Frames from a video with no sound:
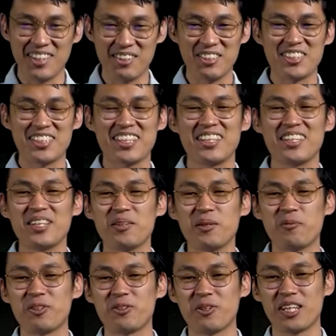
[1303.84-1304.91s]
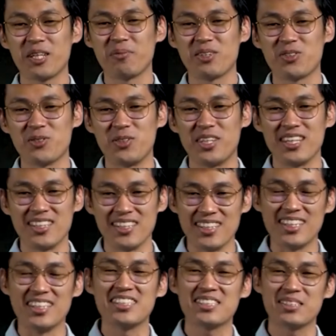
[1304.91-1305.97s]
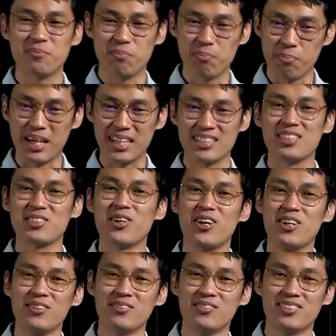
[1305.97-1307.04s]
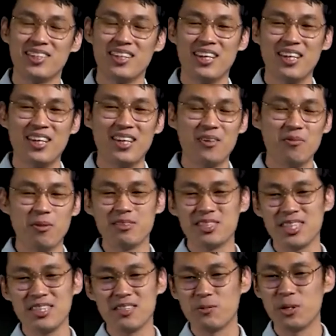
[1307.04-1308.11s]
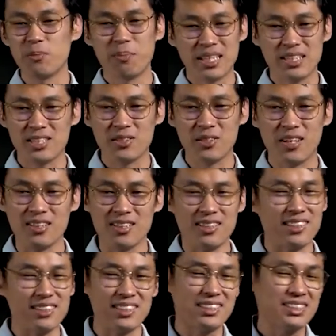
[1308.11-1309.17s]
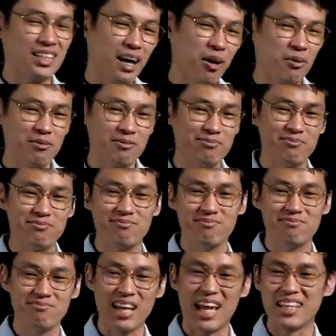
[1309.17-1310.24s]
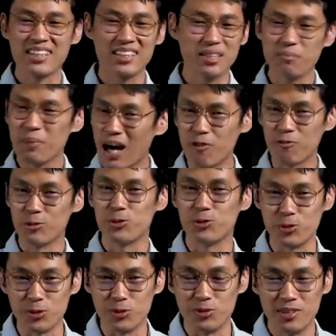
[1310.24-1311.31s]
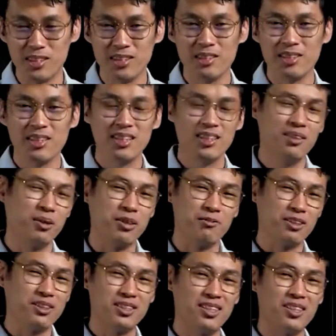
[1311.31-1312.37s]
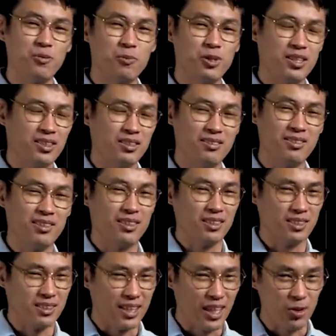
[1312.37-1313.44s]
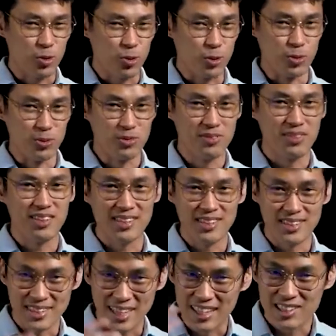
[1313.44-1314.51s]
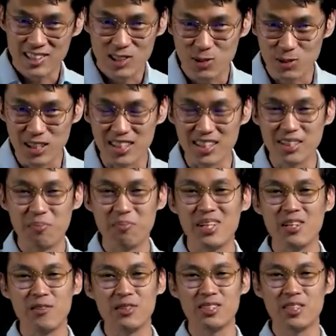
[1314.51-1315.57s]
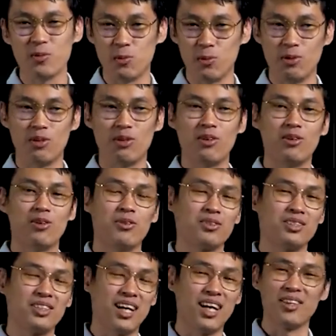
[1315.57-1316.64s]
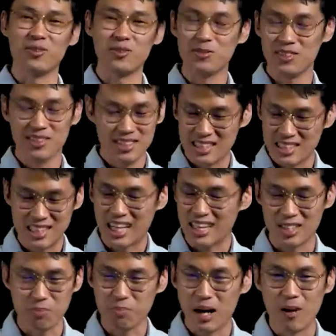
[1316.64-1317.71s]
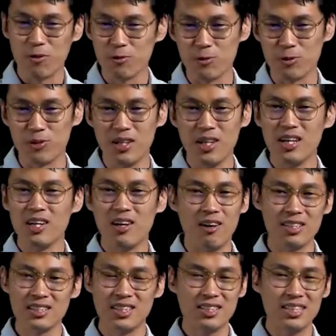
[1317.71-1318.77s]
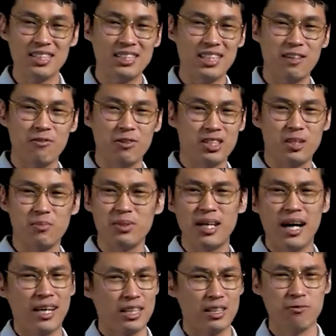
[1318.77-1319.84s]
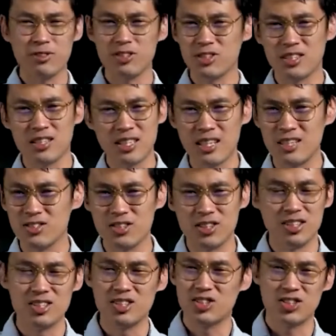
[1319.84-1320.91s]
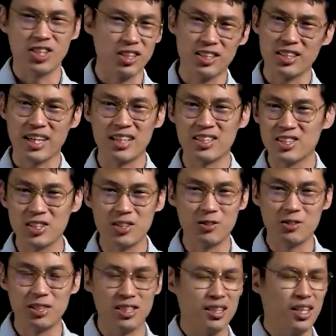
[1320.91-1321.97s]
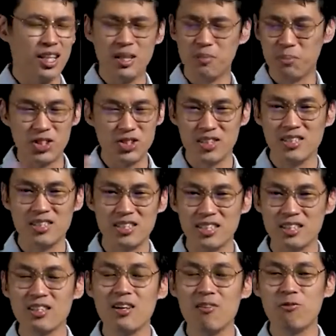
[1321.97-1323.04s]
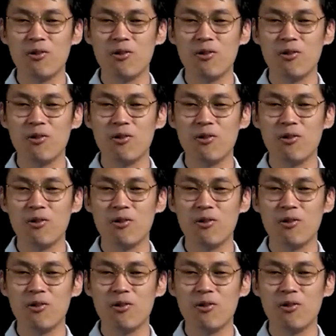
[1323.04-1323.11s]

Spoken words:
Now, the second thing that we're talking about today is Mighty God. When I say the word Mighty God, it doesn't sound anything powerful to you. But if I say the word Dato, Tan Sri, many of you say, whoa, yeah, you know, this guy is powerful. Or I say things like, for example, artificial intelligence, genetic engineering, machine learning.